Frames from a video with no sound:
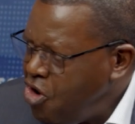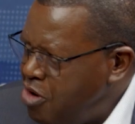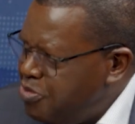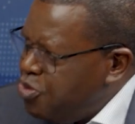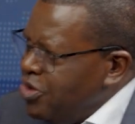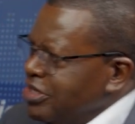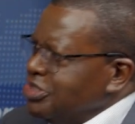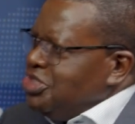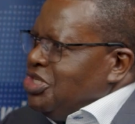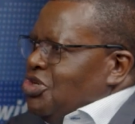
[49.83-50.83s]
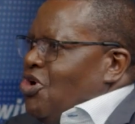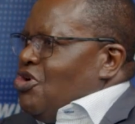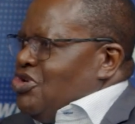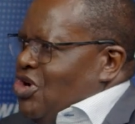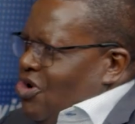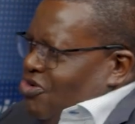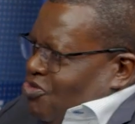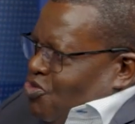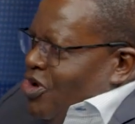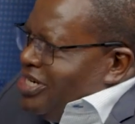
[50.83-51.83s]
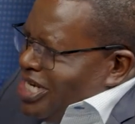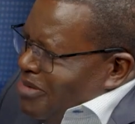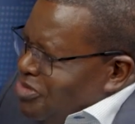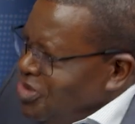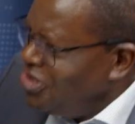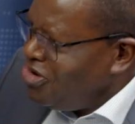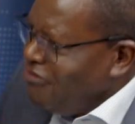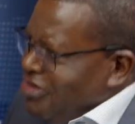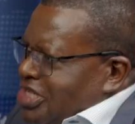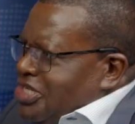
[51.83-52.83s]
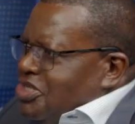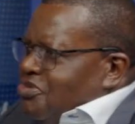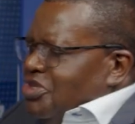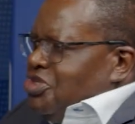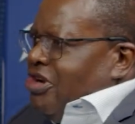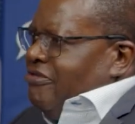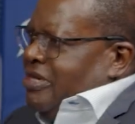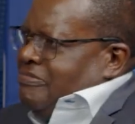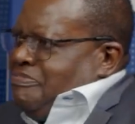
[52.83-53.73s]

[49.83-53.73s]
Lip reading: Hopewell Chin'ono, welcome to In Conversation with Trevor.